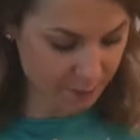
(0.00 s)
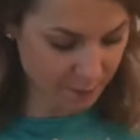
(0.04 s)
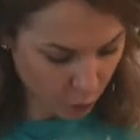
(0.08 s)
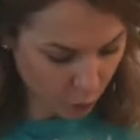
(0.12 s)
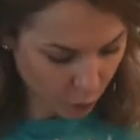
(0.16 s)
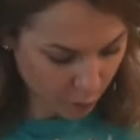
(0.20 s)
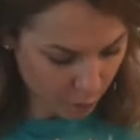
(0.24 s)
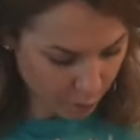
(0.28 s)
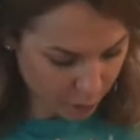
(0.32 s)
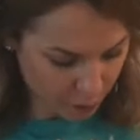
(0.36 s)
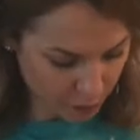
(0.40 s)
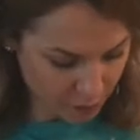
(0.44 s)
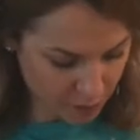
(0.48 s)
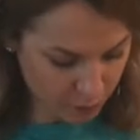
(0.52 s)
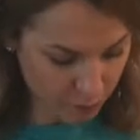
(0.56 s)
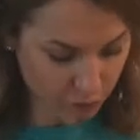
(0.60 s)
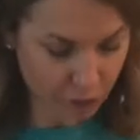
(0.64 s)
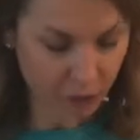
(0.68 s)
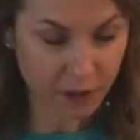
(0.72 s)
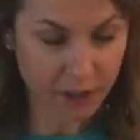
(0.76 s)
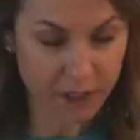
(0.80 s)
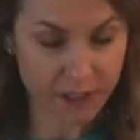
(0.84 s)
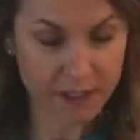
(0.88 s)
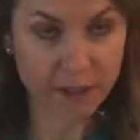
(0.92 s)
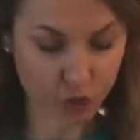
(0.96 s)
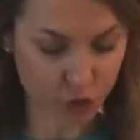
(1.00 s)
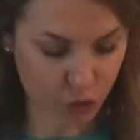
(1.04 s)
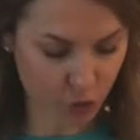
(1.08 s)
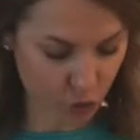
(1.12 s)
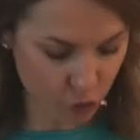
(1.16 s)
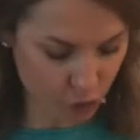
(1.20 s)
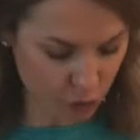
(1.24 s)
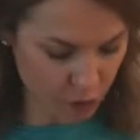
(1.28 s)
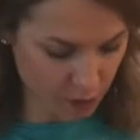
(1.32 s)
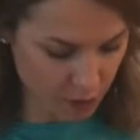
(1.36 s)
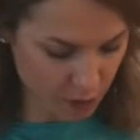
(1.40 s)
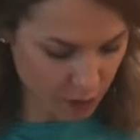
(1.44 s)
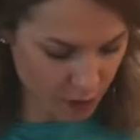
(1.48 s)
Cucumbers release
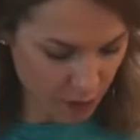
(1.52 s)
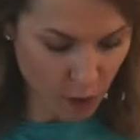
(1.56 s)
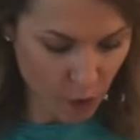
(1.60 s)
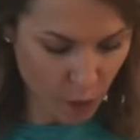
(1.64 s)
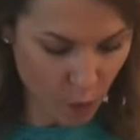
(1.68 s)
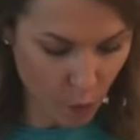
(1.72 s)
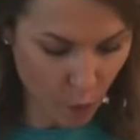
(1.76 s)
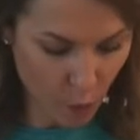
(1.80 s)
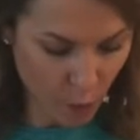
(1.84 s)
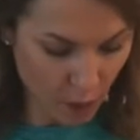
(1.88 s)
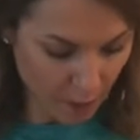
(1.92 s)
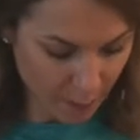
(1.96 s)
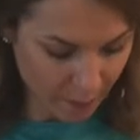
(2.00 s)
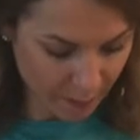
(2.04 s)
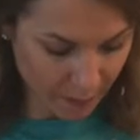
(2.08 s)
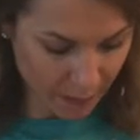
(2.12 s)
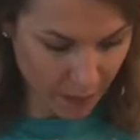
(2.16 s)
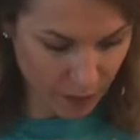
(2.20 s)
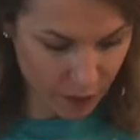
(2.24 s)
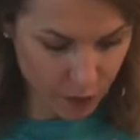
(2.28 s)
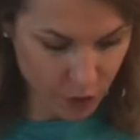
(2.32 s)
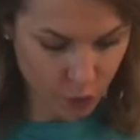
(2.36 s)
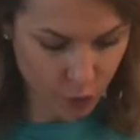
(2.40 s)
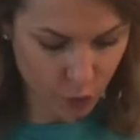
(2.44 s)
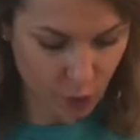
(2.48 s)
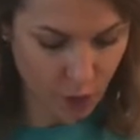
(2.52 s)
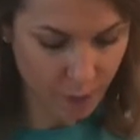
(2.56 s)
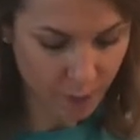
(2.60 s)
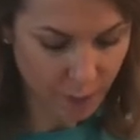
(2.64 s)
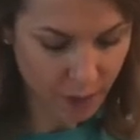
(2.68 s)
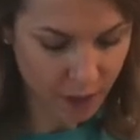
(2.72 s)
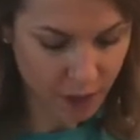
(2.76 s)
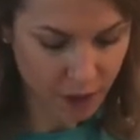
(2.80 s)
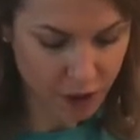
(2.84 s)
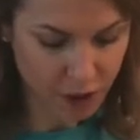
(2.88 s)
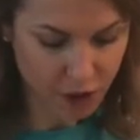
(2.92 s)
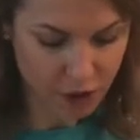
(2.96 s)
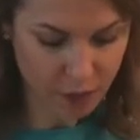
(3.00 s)
juice, so what I'm gonna do, I'm
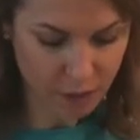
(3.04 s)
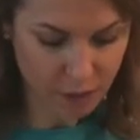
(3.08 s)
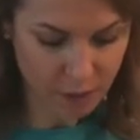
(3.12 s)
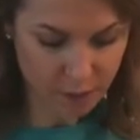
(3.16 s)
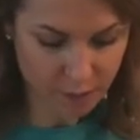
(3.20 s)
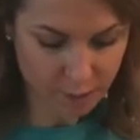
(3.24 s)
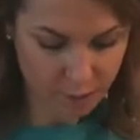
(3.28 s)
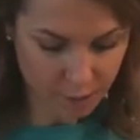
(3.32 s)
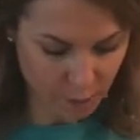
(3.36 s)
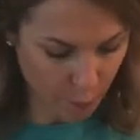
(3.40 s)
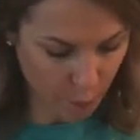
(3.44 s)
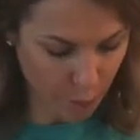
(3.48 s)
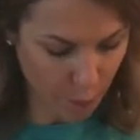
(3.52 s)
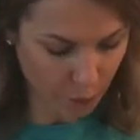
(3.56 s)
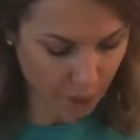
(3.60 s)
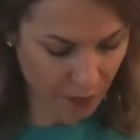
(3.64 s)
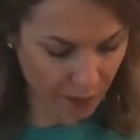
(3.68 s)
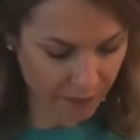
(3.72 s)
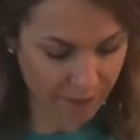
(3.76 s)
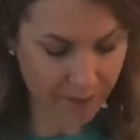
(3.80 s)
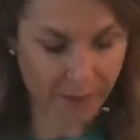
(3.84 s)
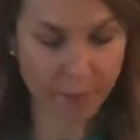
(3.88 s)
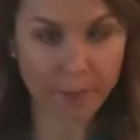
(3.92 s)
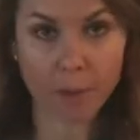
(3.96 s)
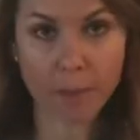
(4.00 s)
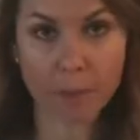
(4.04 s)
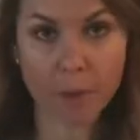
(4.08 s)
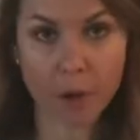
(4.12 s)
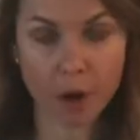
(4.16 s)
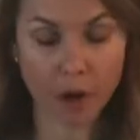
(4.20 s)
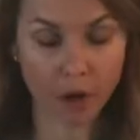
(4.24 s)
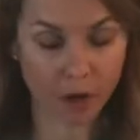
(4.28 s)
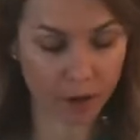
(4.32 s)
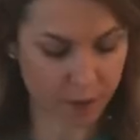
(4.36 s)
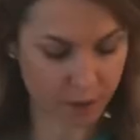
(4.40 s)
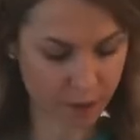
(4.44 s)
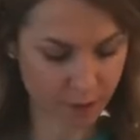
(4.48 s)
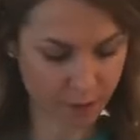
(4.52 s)
gonna just break them
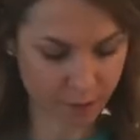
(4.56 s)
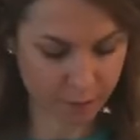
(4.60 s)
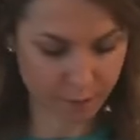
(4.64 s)
apart.